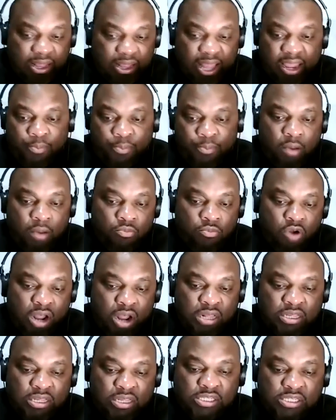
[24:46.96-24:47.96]
Speaking of
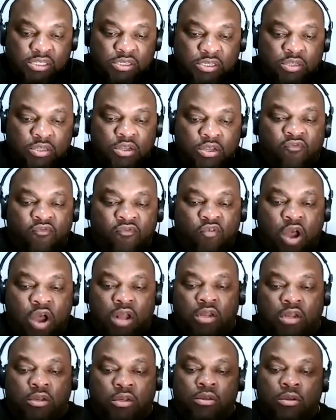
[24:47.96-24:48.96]
pop and not liking
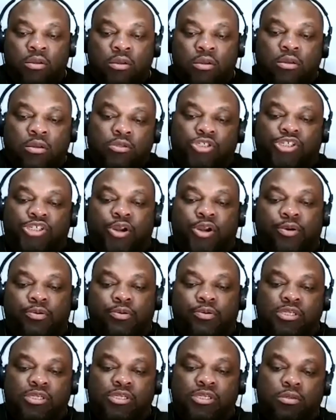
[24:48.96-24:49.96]
pop, I'm rocking this
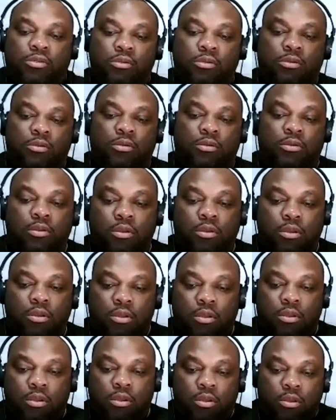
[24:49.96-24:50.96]
Nirvana
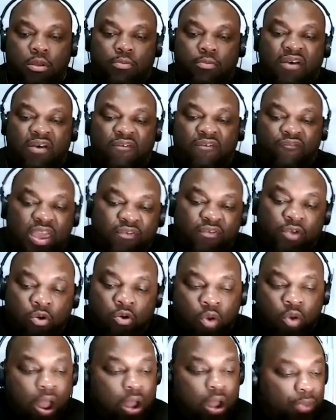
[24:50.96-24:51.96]
shirt.
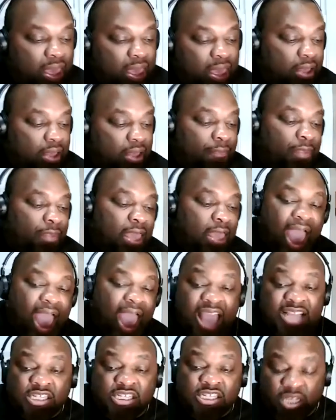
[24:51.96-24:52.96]
My
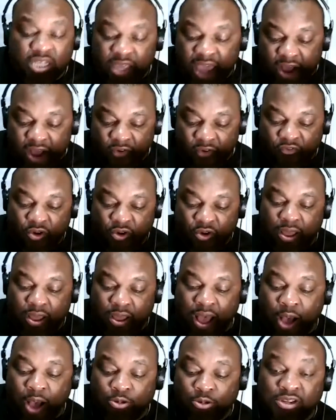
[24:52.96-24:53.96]
favorite rock band.
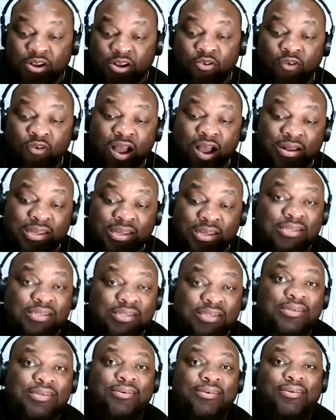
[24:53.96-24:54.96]
Actually, I ain't gonna
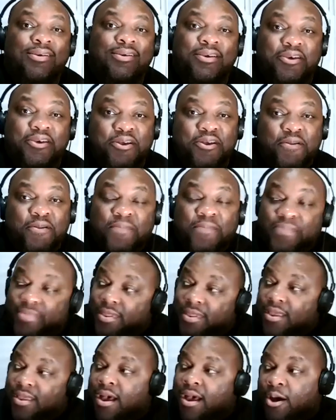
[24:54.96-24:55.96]
front. I was gonna
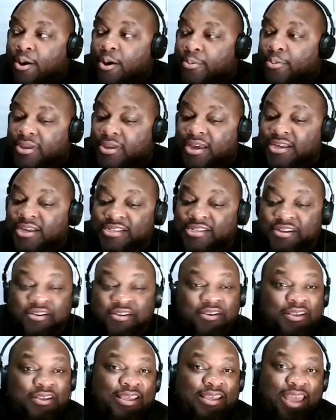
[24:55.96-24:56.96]
rock this
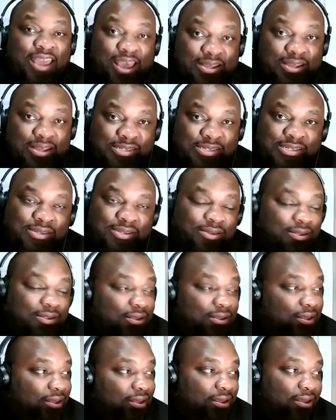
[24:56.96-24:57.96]

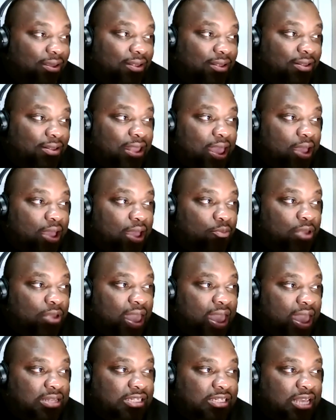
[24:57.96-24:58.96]
because of the
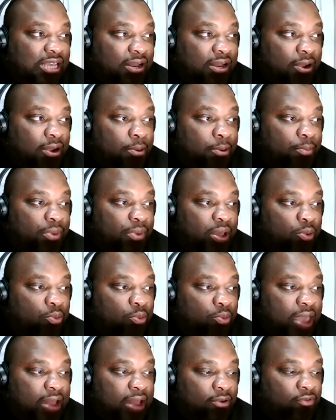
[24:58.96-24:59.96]
guests
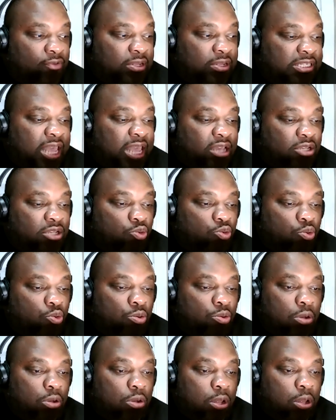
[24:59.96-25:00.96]
that we set up,
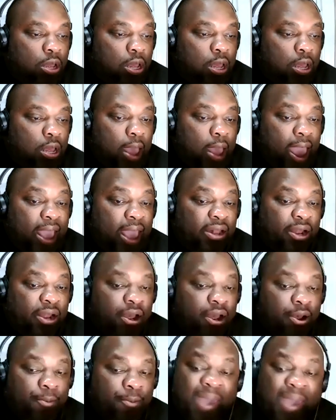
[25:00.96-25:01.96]
but we got to
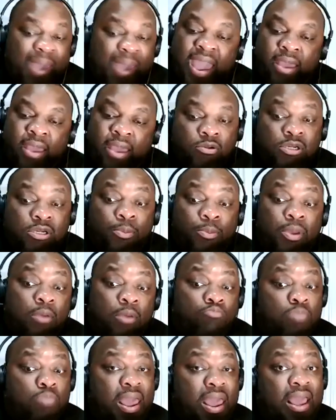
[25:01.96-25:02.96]
reschedule.
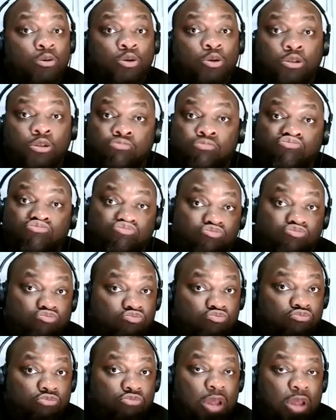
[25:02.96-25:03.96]
And man, it
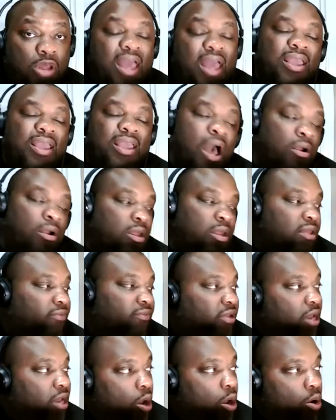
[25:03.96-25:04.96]
was gonna be It was
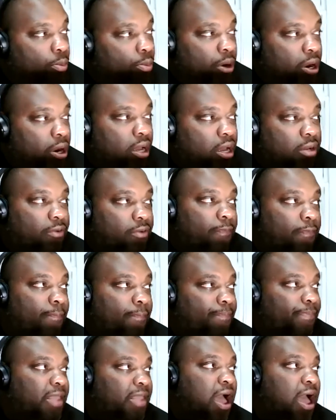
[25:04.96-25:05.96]

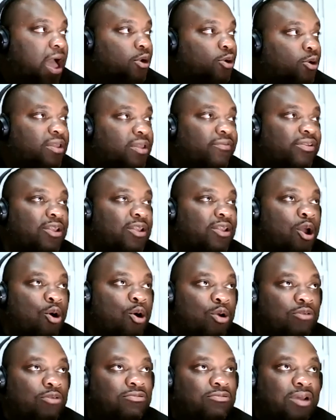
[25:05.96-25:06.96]
y'all don't even know,
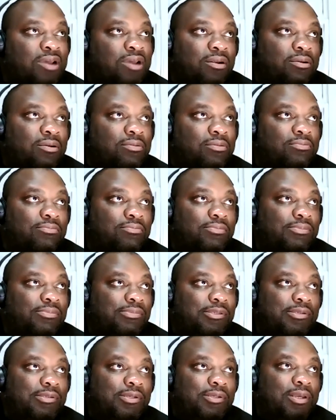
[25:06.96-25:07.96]
bro. Y'all don't
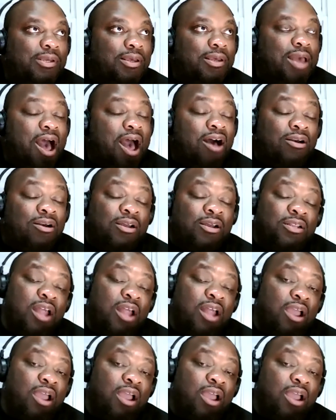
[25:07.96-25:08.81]
even know it was gonna.